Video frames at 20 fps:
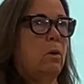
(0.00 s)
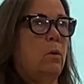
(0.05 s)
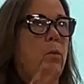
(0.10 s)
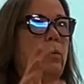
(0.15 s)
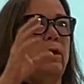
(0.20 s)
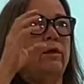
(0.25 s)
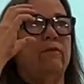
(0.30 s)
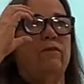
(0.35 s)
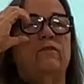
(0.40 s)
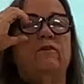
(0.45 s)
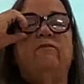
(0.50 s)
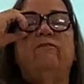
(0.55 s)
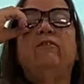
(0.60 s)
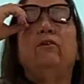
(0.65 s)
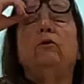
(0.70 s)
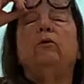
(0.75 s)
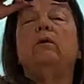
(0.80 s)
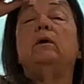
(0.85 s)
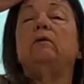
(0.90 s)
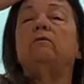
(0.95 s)
With the
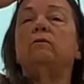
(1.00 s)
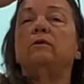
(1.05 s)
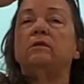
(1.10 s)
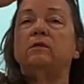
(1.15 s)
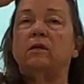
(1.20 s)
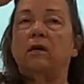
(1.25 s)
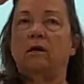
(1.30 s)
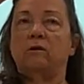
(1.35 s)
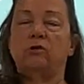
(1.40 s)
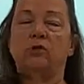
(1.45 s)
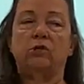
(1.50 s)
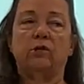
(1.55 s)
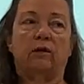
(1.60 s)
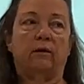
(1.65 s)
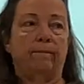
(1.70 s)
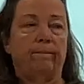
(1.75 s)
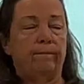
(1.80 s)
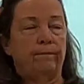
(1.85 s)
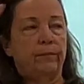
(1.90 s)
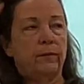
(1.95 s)
fluid
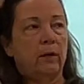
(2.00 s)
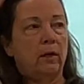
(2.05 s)
retention,